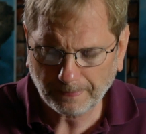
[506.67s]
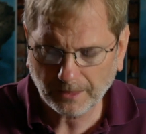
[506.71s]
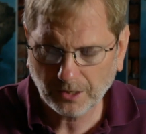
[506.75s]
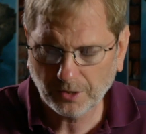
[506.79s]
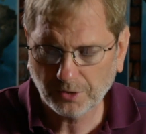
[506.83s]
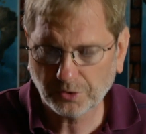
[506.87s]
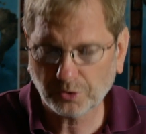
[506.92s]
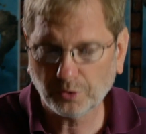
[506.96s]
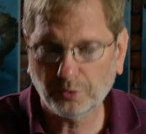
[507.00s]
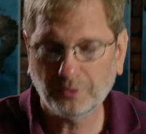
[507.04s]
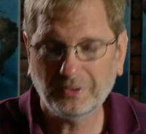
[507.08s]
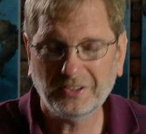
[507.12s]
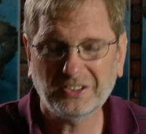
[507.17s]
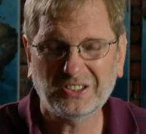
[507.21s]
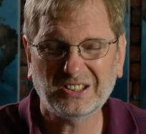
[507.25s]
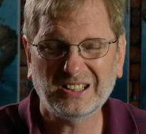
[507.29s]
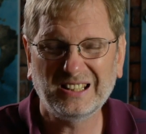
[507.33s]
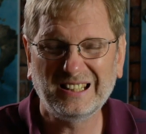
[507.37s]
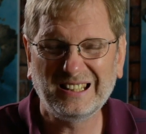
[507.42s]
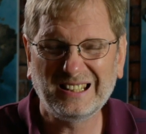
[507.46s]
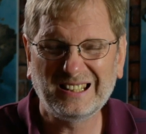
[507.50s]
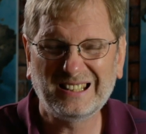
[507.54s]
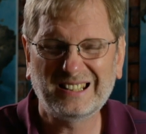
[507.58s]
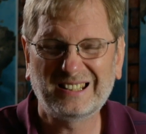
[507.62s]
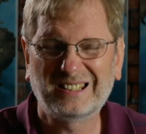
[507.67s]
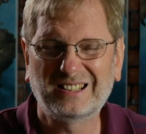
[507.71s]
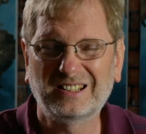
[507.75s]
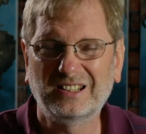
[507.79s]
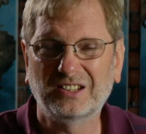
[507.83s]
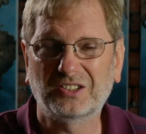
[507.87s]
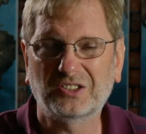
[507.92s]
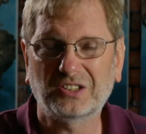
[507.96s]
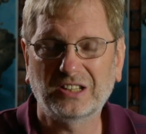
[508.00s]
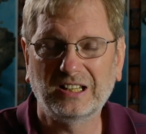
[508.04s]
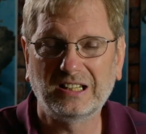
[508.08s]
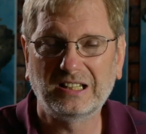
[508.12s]
So this
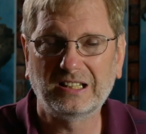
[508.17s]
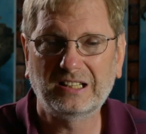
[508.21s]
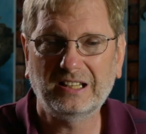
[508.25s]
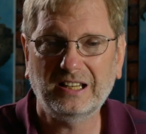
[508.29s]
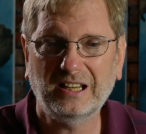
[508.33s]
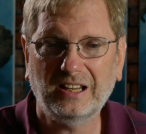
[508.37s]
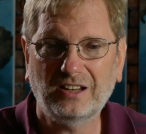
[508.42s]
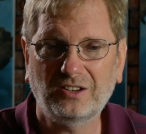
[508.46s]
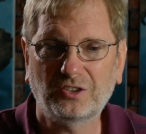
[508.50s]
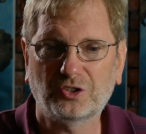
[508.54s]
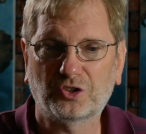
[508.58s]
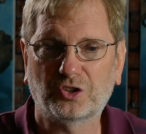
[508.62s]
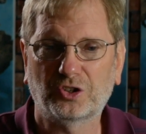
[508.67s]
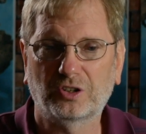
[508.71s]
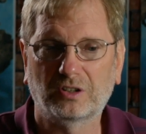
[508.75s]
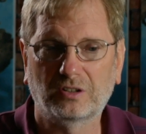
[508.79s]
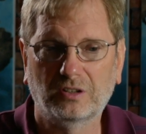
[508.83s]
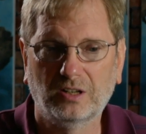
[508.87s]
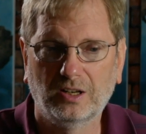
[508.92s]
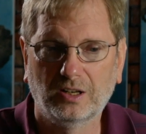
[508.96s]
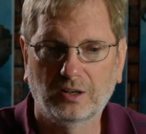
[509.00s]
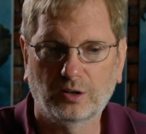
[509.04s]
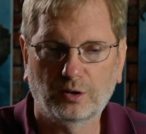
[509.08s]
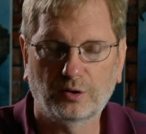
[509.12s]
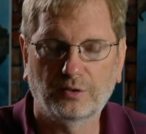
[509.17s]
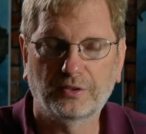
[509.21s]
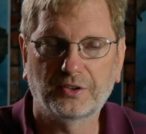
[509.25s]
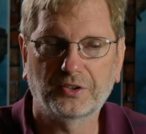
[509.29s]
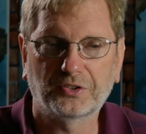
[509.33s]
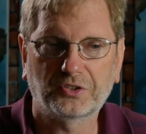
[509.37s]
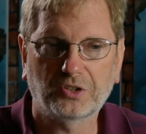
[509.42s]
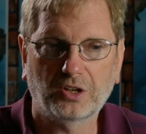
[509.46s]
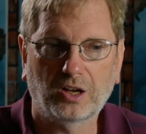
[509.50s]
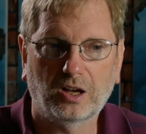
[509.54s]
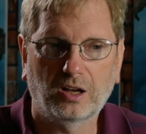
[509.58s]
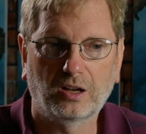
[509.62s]
intention, or
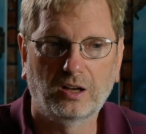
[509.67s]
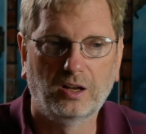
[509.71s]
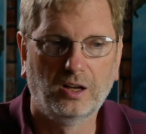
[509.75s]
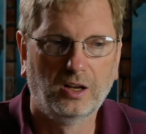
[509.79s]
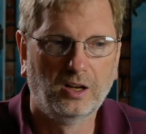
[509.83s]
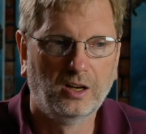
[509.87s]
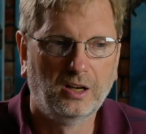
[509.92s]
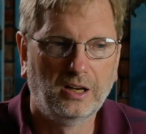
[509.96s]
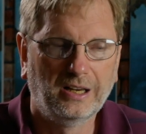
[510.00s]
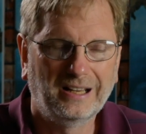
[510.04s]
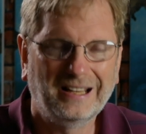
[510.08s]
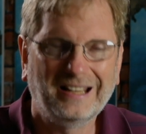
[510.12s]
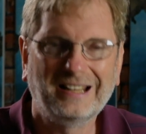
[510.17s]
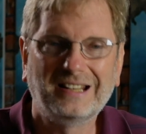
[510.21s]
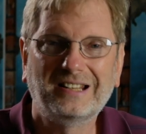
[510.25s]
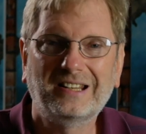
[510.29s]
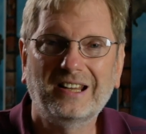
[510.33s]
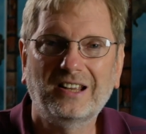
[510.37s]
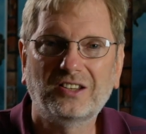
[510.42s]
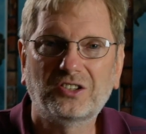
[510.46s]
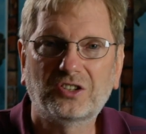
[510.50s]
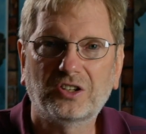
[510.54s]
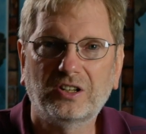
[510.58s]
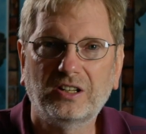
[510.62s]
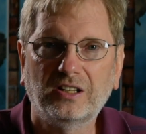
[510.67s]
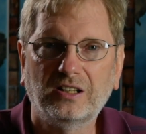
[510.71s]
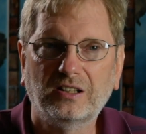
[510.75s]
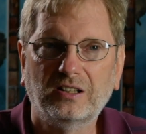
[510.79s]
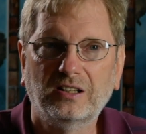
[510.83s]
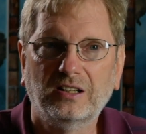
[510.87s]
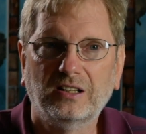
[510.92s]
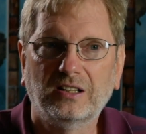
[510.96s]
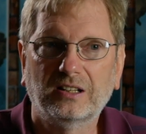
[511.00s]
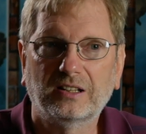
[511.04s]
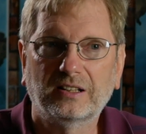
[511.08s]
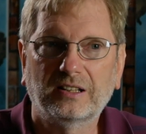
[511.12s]
this
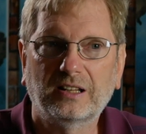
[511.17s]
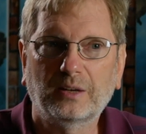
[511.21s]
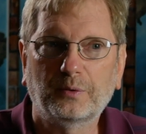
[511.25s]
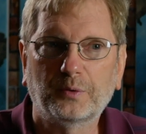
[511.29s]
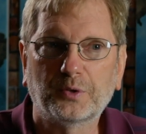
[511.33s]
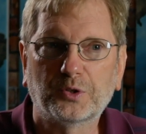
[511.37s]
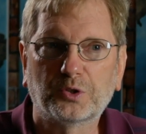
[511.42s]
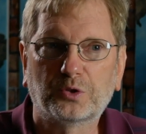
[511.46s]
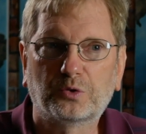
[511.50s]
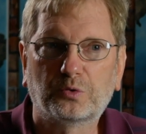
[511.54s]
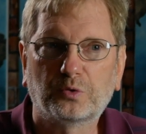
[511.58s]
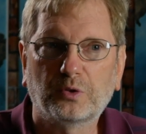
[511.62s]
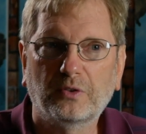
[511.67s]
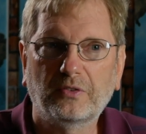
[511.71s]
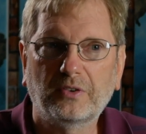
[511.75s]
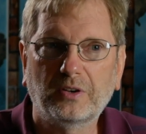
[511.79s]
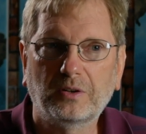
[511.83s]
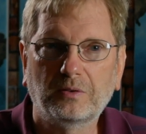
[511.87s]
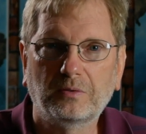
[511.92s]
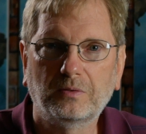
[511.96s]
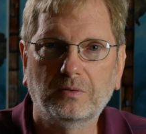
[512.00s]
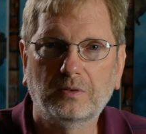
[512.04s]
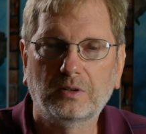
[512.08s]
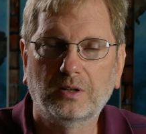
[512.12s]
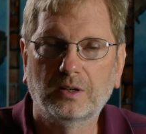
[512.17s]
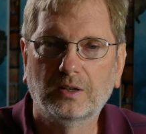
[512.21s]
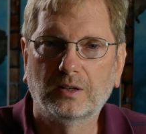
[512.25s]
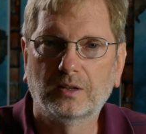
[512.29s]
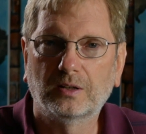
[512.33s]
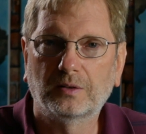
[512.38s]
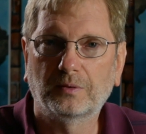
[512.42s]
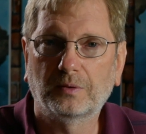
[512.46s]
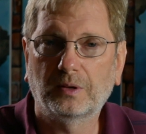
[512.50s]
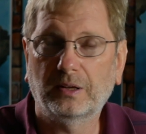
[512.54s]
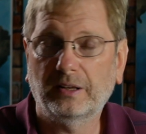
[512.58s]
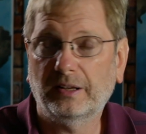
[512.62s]
intensity that was driven
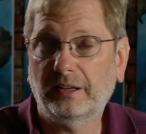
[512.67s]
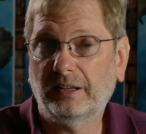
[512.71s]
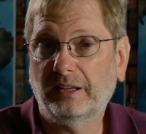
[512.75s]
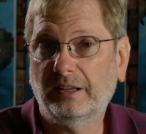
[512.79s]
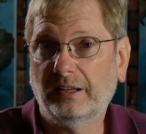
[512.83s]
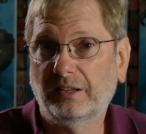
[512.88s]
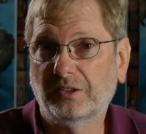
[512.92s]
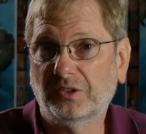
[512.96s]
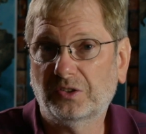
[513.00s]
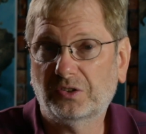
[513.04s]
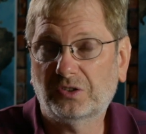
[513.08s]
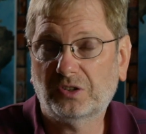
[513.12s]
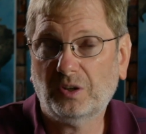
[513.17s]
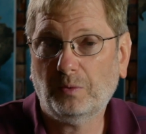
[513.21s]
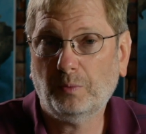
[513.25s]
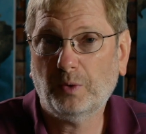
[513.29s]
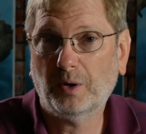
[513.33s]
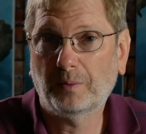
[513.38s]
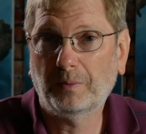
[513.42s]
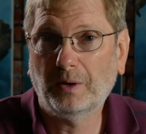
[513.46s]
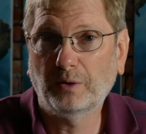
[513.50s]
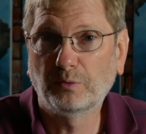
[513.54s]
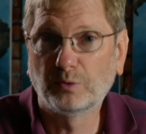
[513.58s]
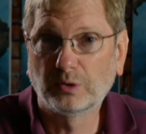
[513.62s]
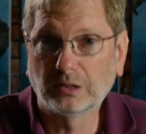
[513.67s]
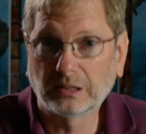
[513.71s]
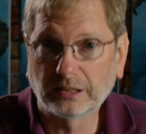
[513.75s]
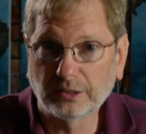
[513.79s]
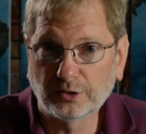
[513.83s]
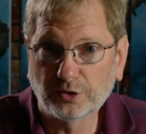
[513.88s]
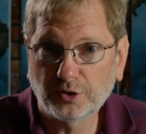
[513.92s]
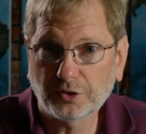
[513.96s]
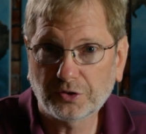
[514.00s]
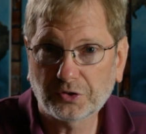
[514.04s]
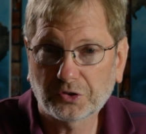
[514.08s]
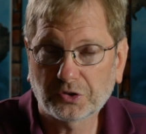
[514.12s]
in somewhat by
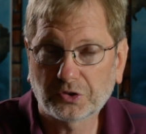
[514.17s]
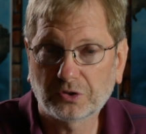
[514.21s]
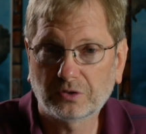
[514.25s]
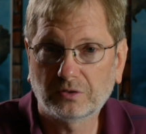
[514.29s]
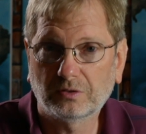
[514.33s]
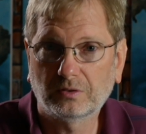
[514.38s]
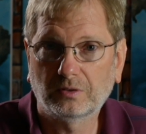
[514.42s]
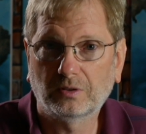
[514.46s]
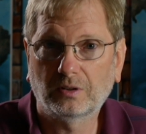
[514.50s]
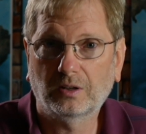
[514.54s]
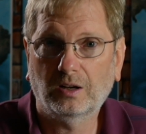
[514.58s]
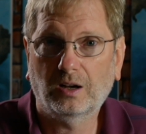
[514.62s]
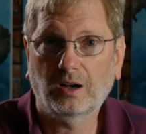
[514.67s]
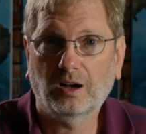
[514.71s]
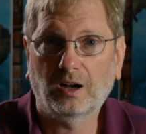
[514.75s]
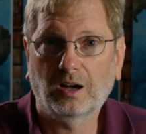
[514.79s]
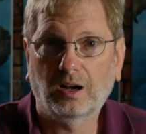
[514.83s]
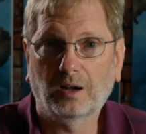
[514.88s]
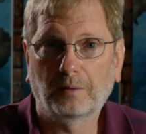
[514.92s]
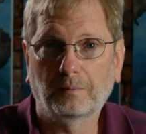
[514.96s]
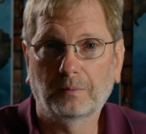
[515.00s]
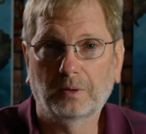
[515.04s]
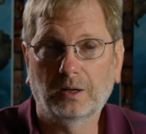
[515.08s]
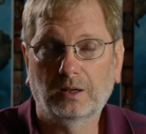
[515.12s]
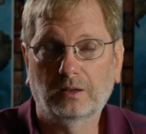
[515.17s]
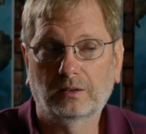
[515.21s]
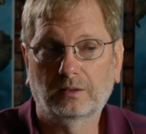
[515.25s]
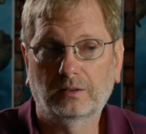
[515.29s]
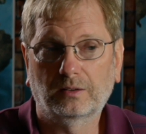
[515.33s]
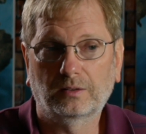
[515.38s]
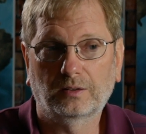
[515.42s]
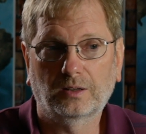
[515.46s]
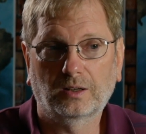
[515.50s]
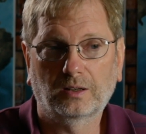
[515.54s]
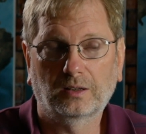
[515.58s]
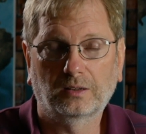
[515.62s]
religious,
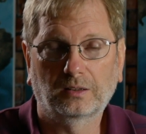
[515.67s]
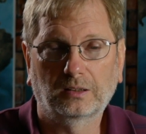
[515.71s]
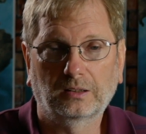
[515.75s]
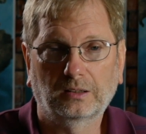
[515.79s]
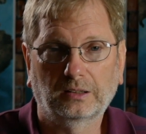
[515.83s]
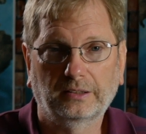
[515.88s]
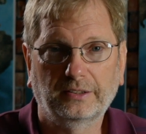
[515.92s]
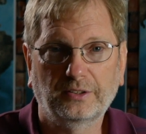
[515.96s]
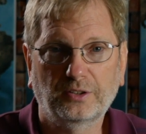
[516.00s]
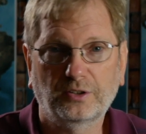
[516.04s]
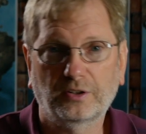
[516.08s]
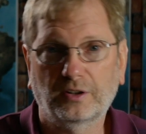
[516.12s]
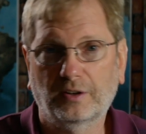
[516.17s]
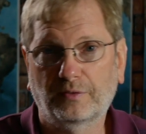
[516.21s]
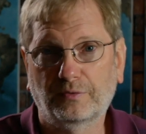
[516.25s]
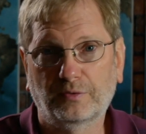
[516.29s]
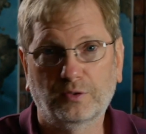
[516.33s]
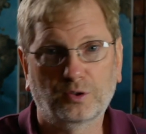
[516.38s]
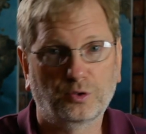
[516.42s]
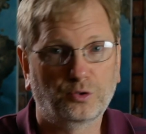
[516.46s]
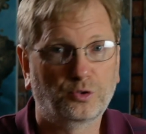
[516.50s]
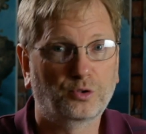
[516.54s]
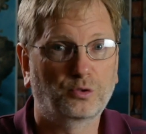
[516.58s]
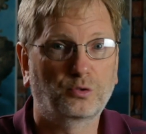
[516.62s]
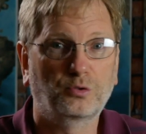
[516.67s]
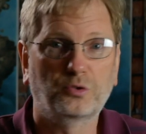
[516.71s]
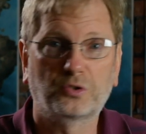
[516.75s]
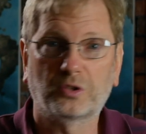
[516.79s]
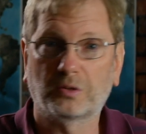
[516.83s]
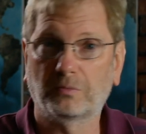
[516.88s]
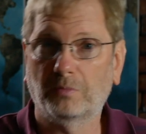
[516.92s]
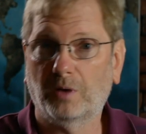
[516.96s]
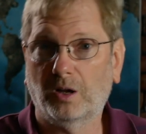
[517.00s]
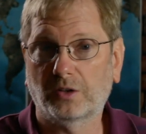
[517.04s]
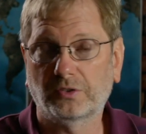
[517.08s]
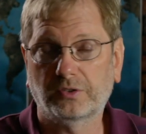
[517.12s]
you have Jews
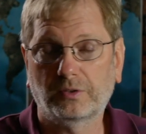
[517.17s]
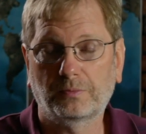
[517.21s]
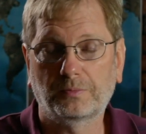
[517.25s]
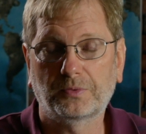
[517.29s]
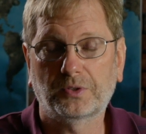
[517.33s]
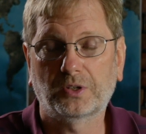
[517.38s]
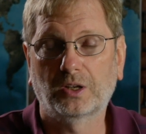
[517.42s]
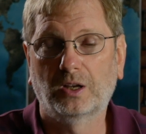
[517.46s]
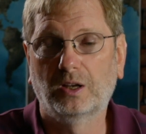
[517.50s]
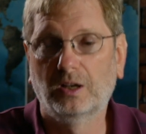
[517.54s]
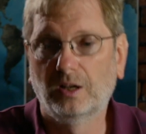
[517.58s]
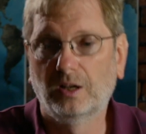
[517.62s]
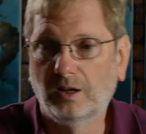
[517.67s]
and Muslims,